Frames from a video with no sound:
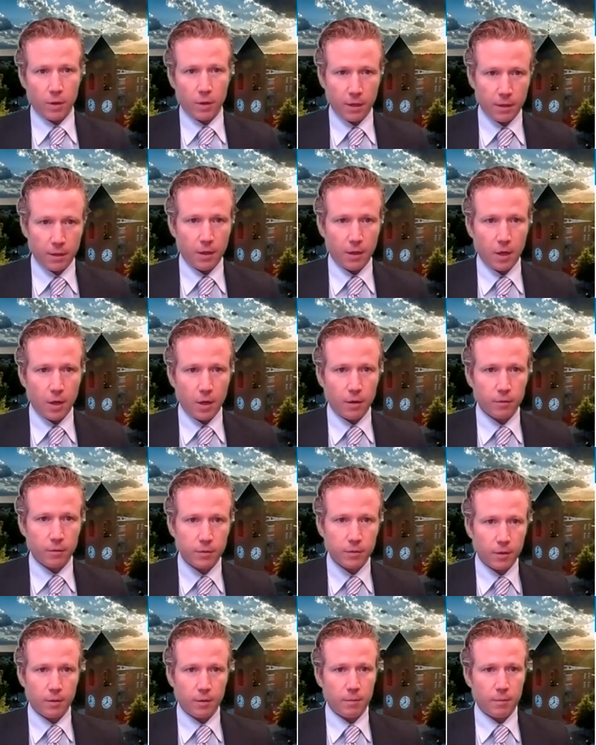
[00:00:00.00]
with
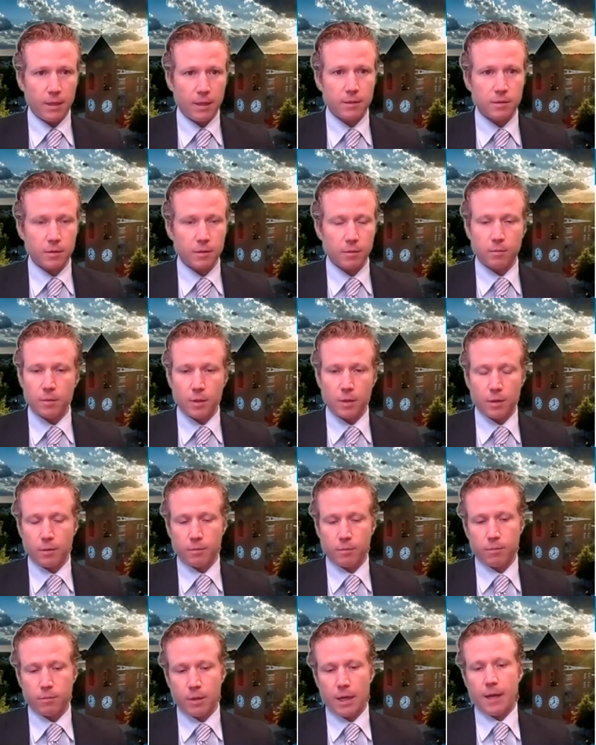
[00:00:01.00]
someone in the long
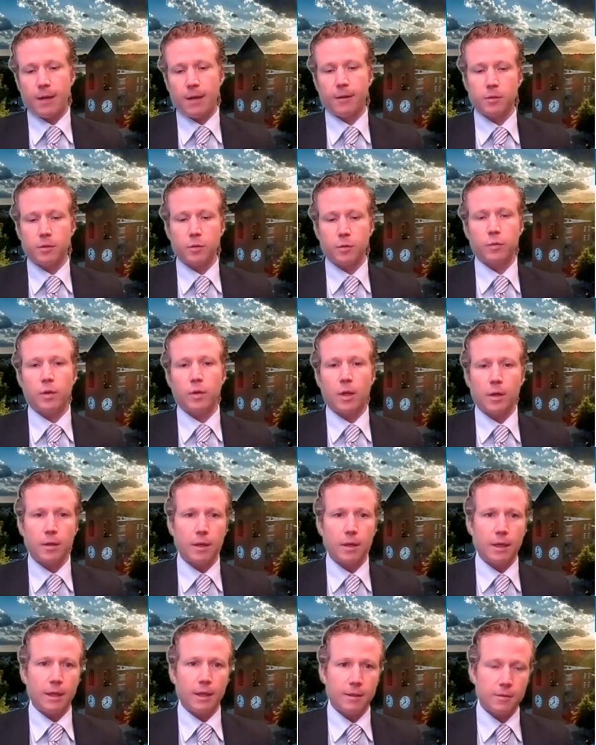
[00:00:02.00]
term that's a, a
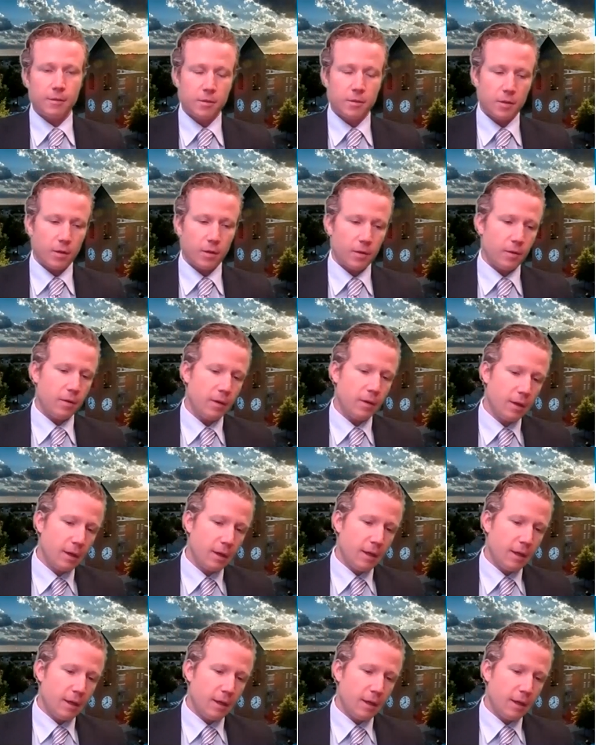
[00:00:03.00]
college flunky.